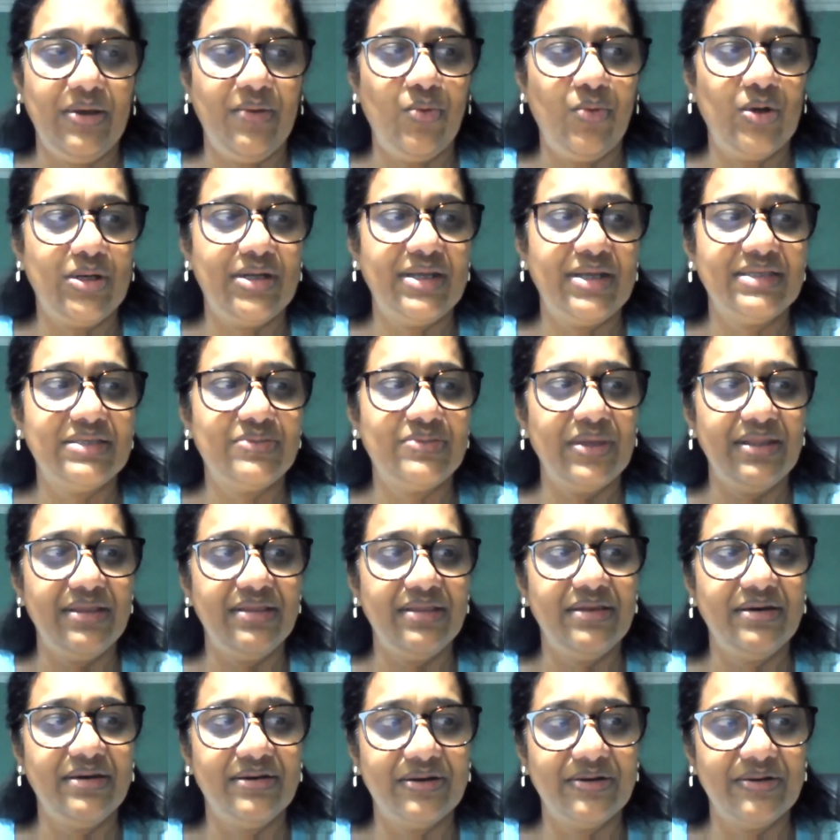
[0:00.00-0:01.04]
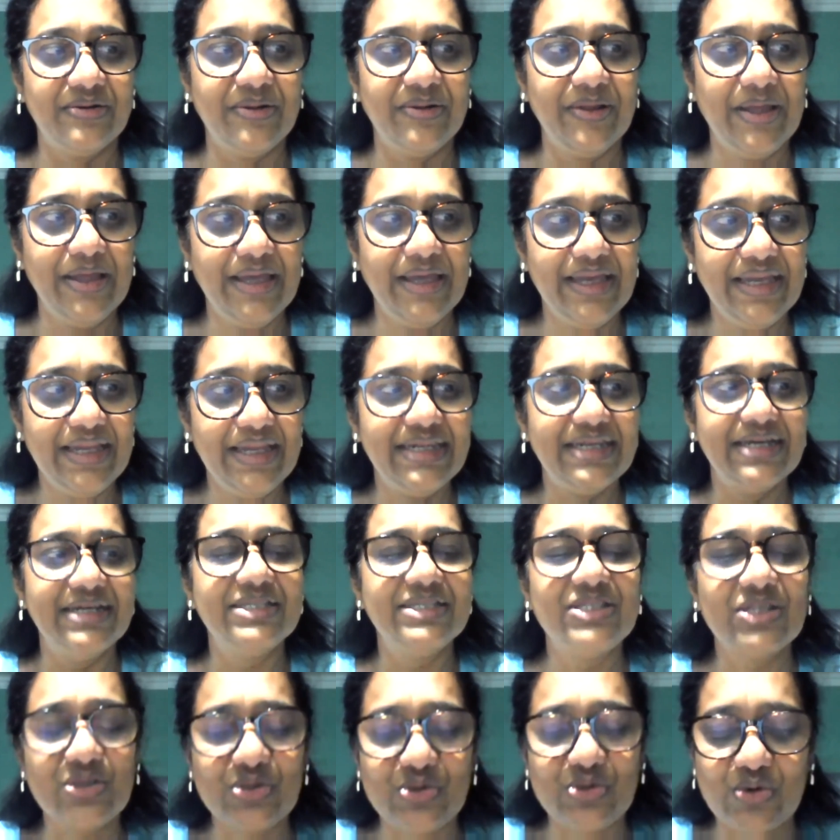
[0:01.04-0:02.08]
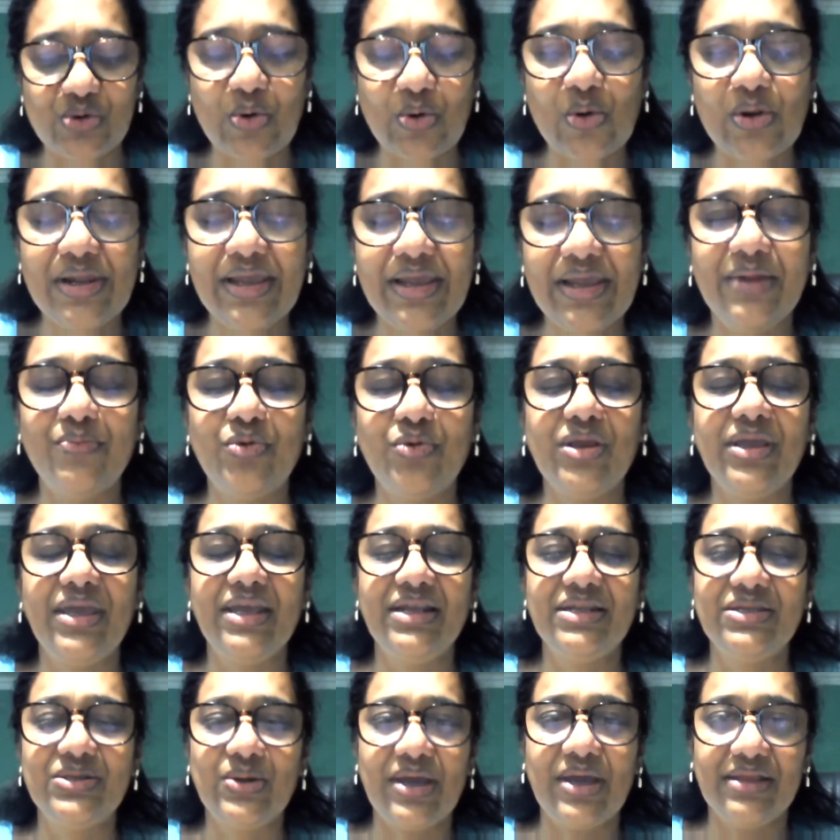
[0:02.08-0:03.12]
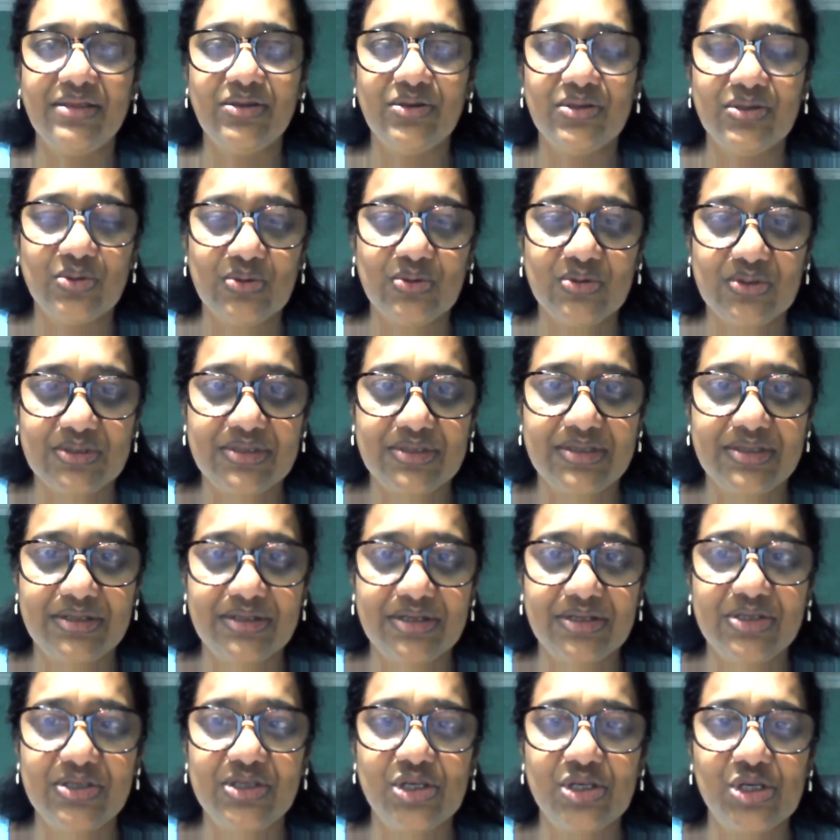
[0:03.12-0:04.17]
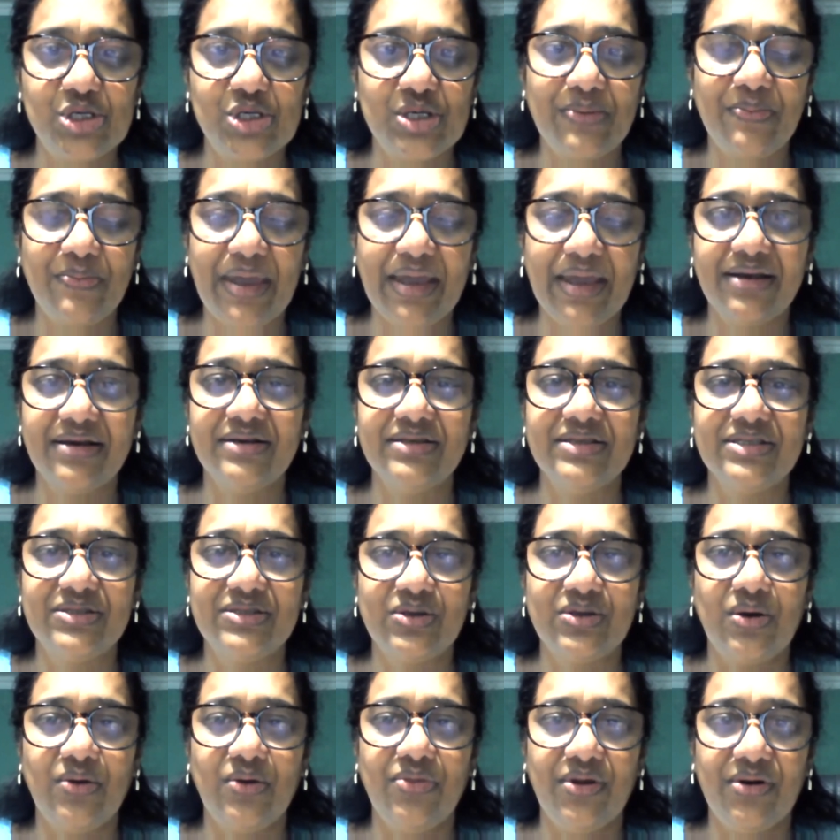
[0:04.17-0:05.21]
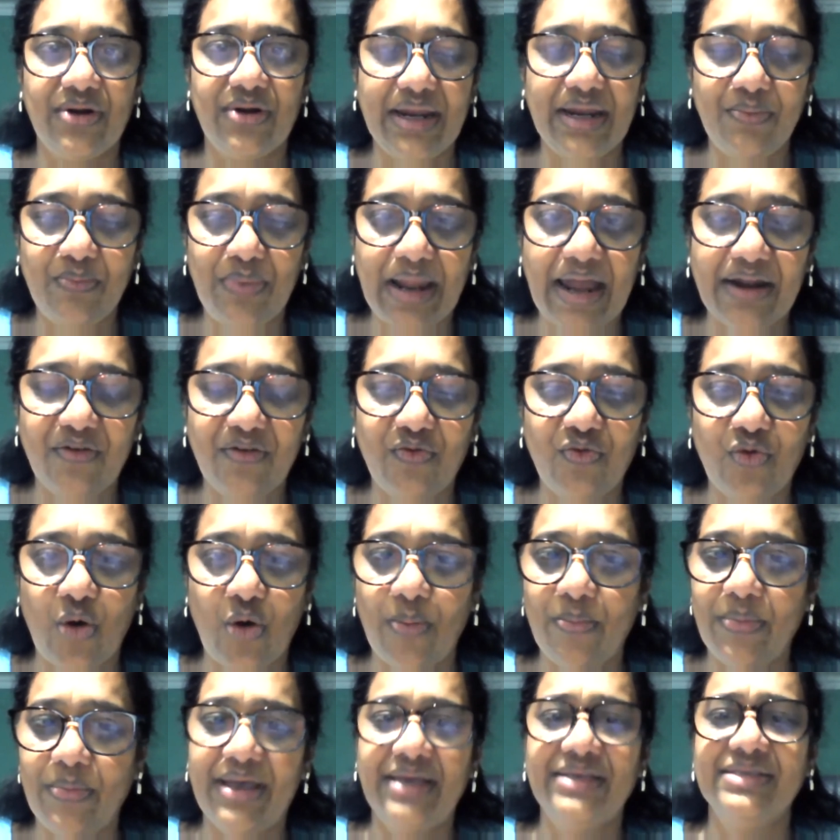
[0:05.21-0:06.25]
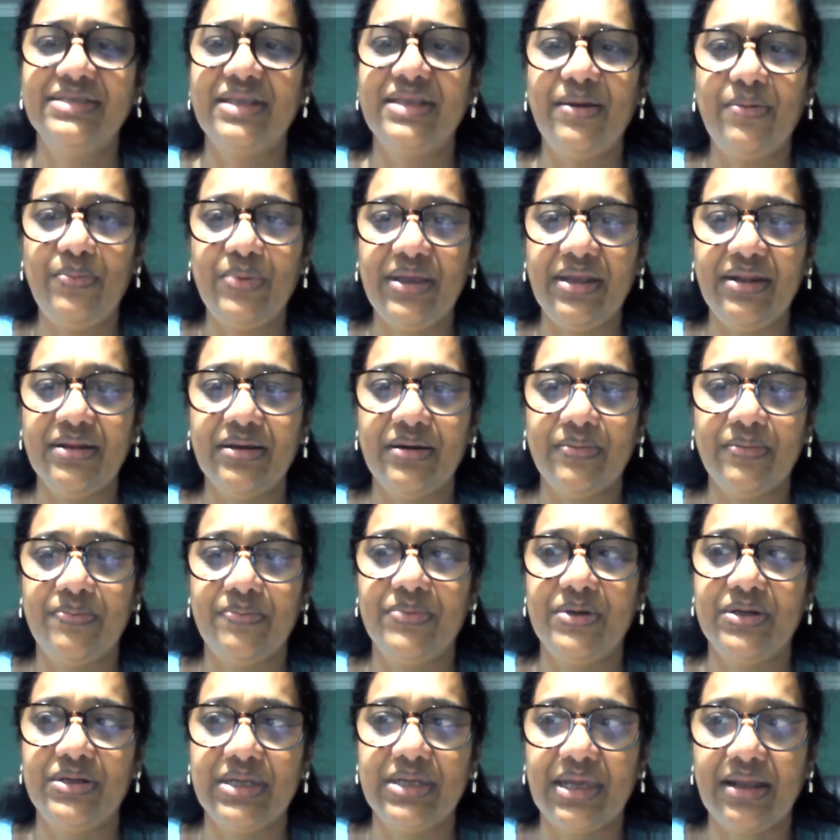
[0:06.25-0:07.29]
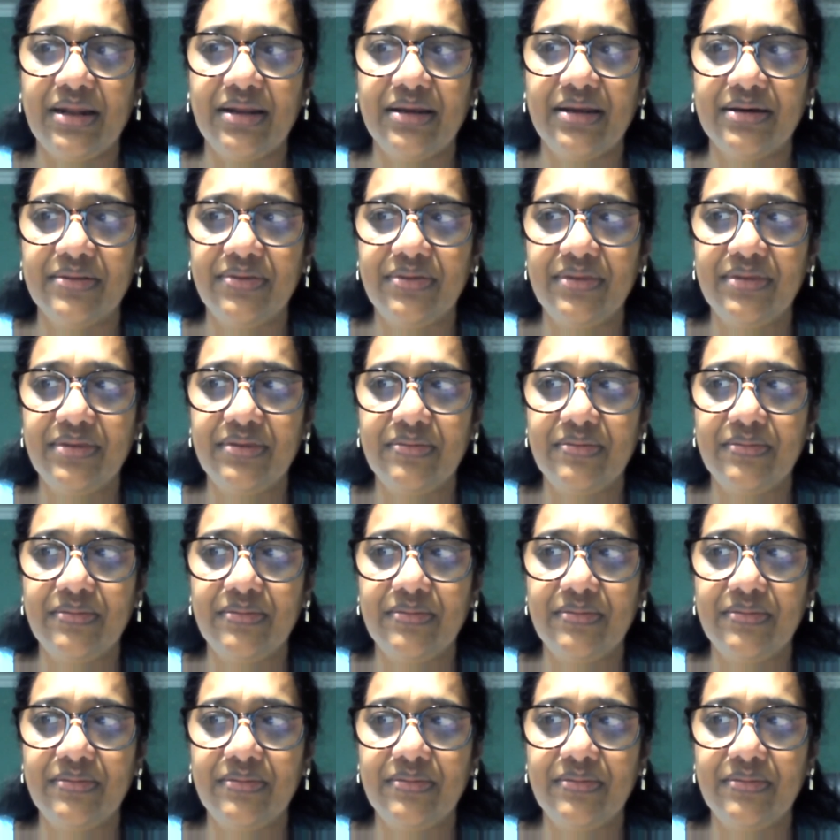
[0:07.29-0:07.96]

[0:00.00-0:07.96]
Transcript: What has been the nurses' role in bringing together those decision makers on the right platform? Has there been a particular